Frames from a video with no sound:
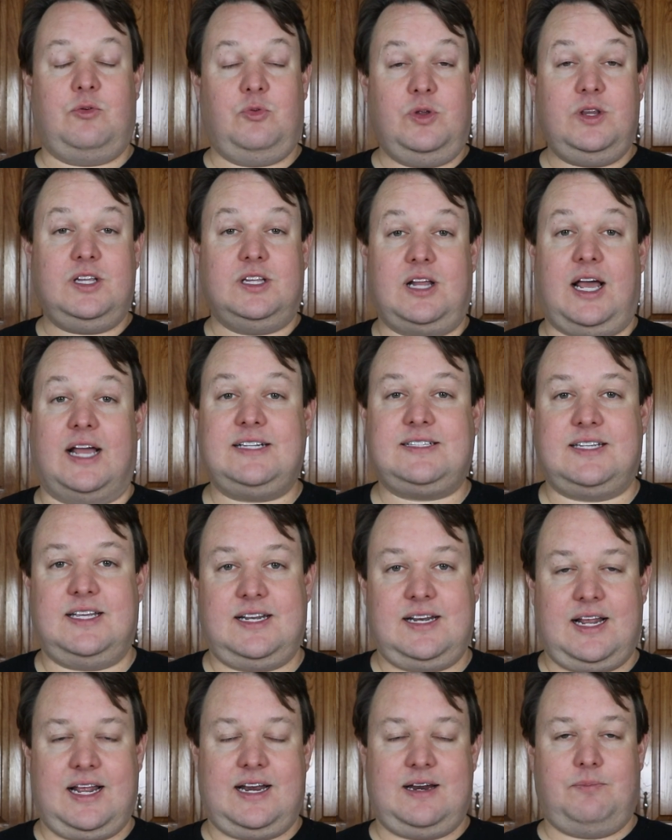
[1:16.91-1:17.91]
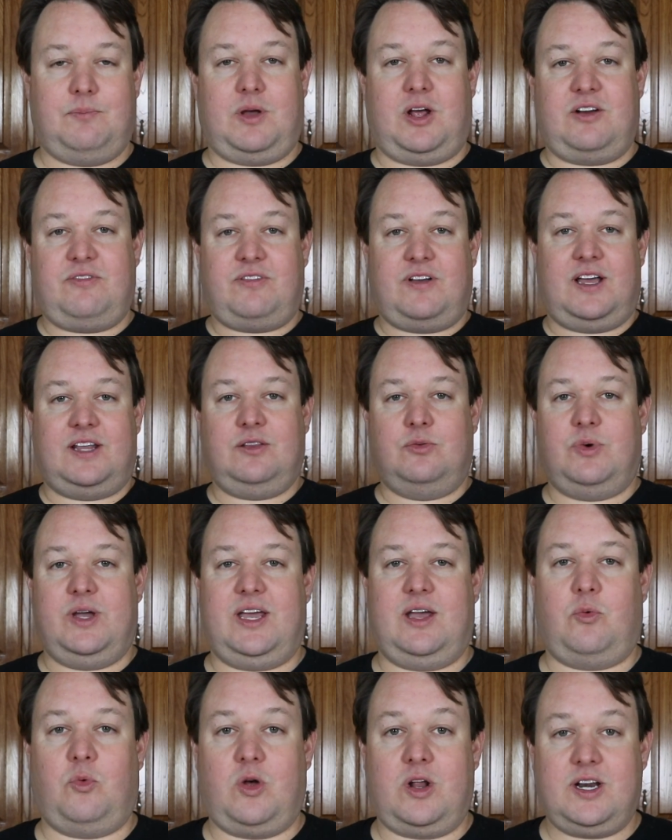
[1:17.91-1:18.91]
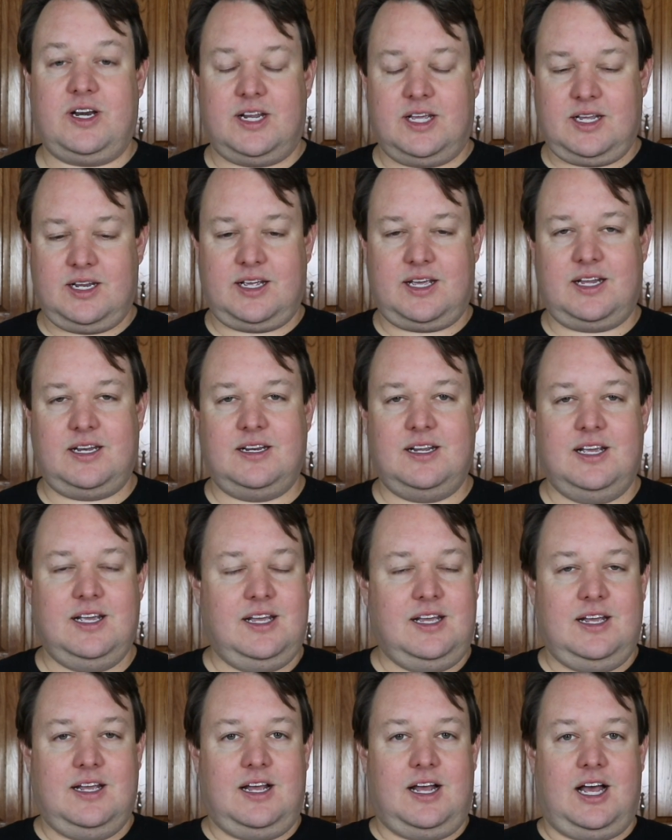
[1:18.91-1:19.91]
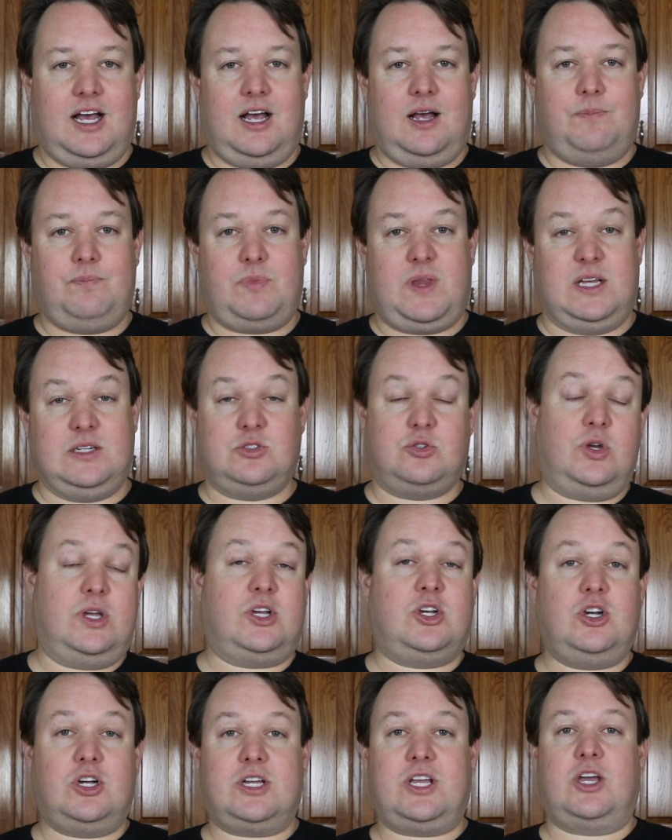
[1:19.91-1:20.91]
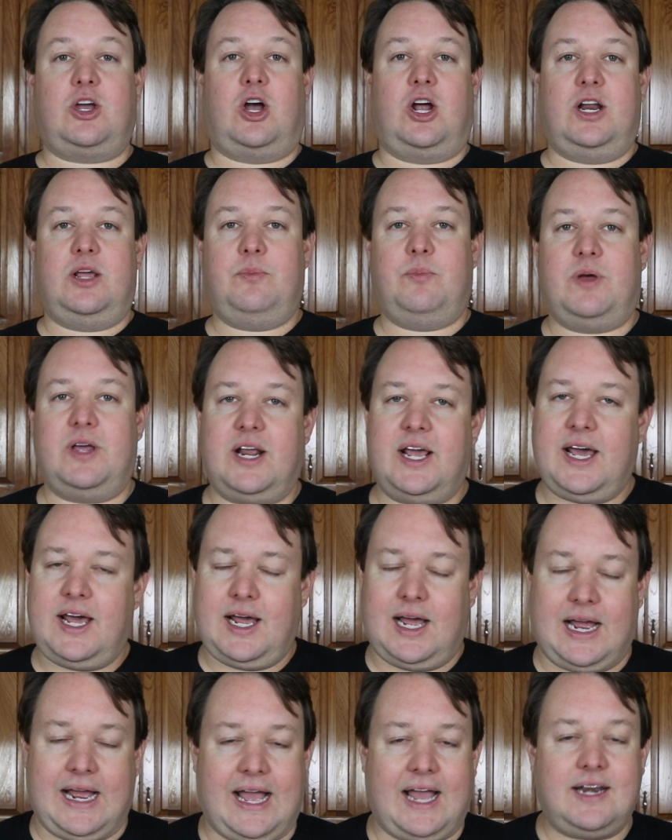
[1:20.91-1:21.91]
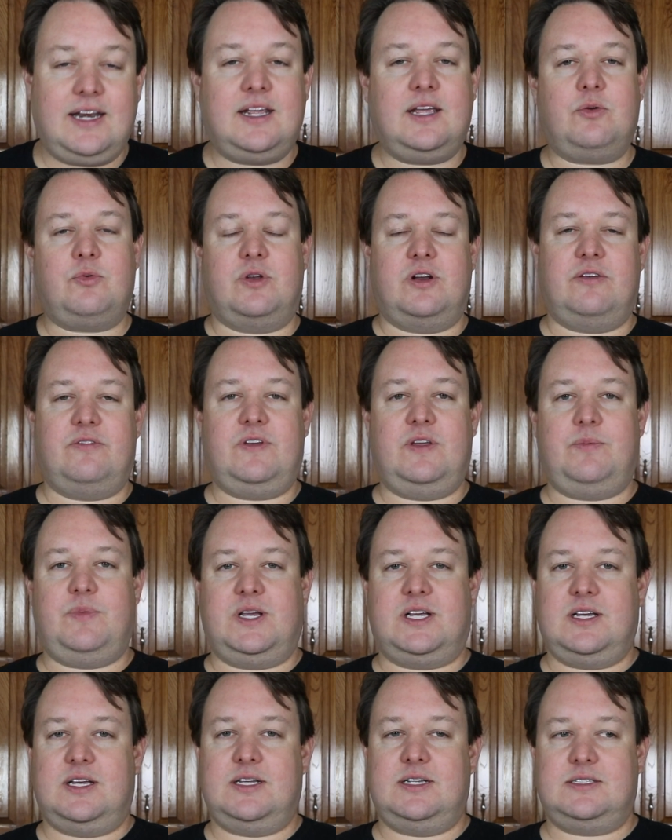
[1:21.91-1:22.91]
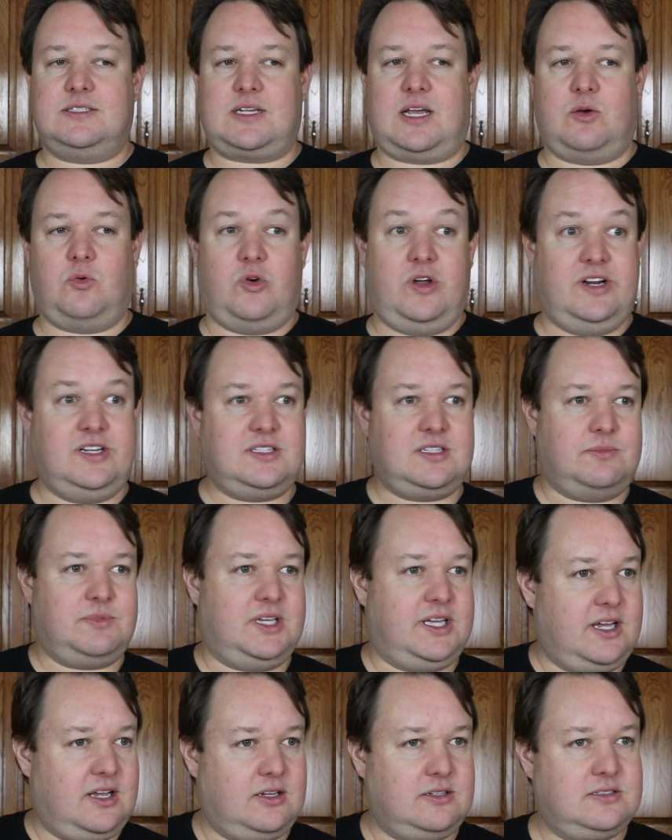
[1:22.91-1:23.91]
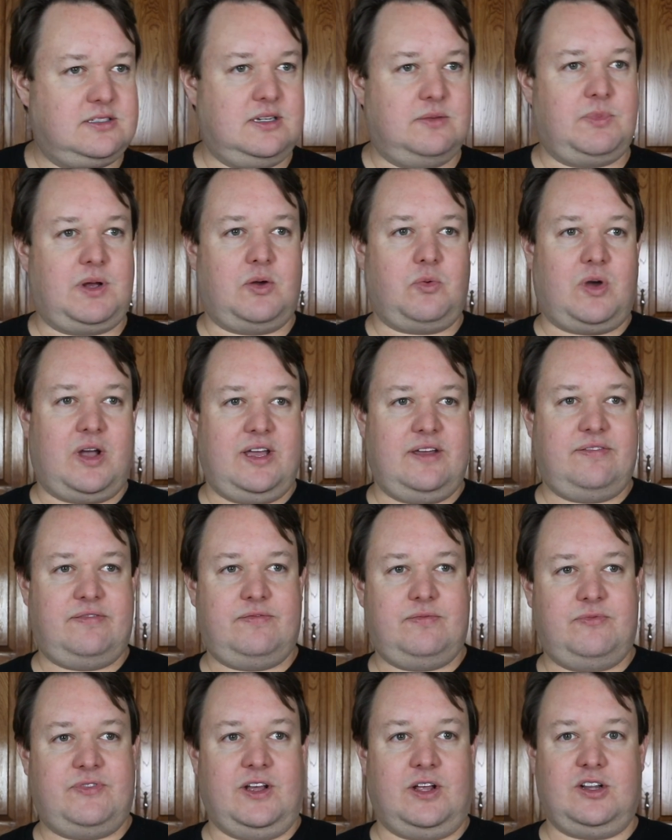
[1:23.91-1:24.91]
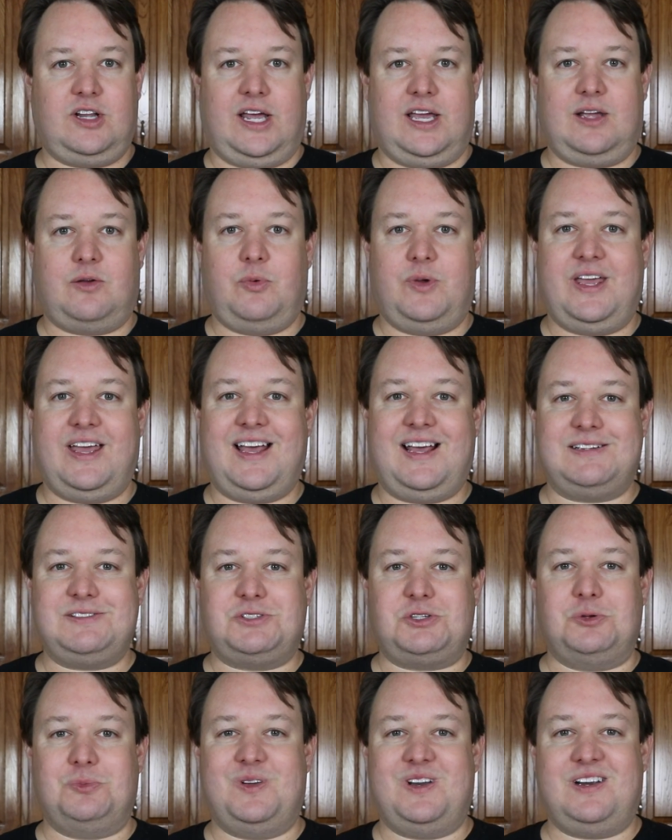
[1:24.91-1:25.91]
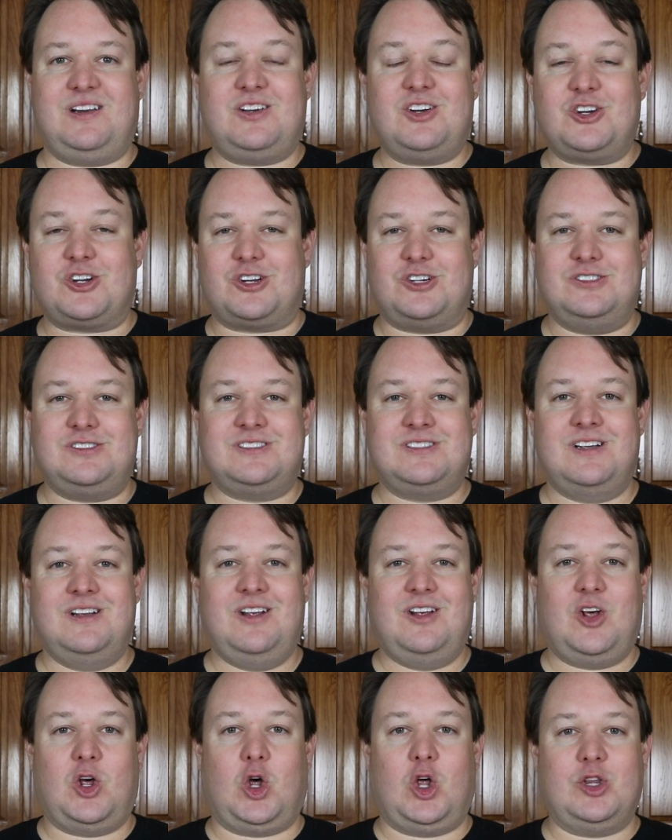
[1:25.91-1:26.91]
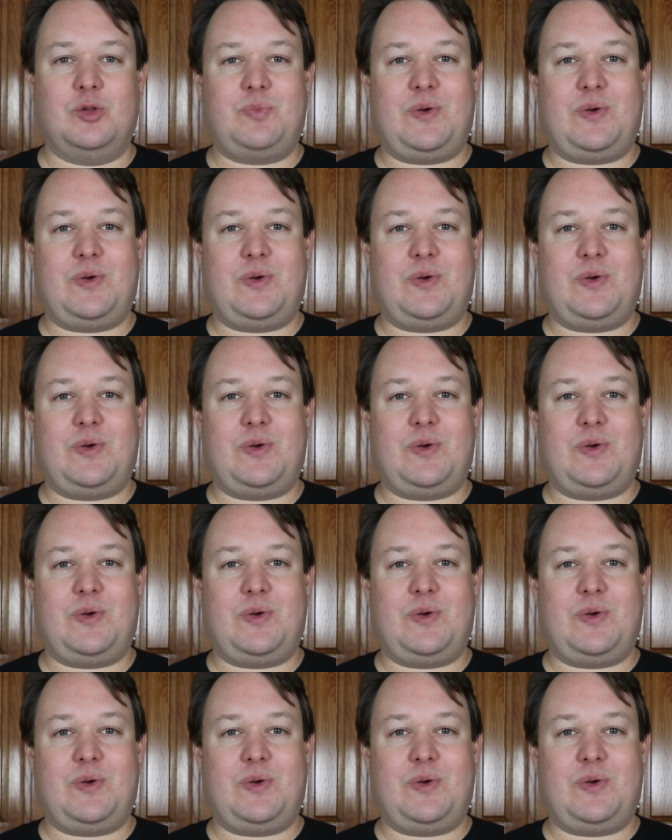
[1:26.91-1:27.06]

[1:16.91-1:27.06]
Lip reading: really liked it and had it modified the way I wanted it, and I enjoyed cooking on it, but I had to get rid of it because I wanted something else, and my wife felt like we had too many cookers on the